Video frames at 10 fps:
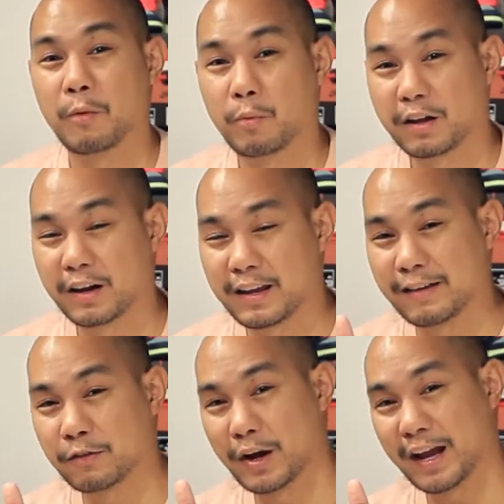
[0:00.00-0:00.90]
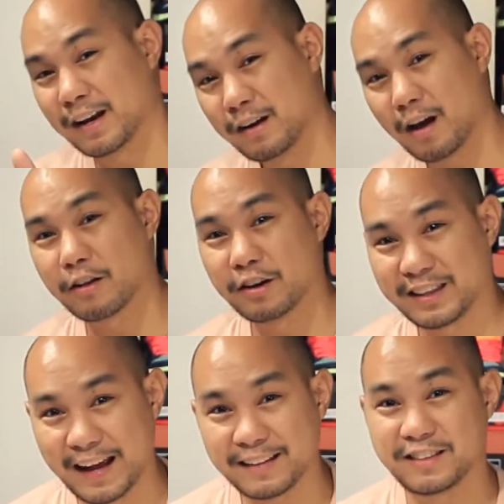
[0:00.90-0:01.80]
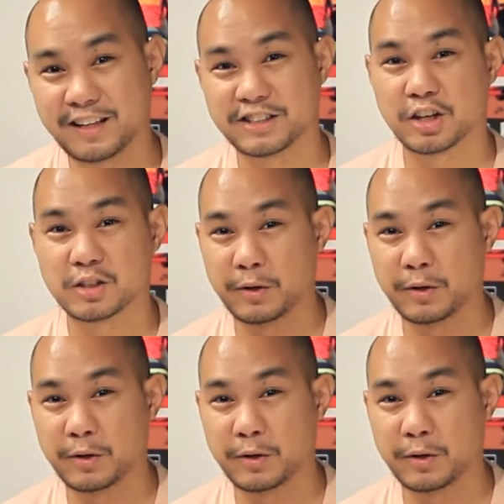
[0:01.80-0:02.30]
we're gonna give away another 10 t-shirts.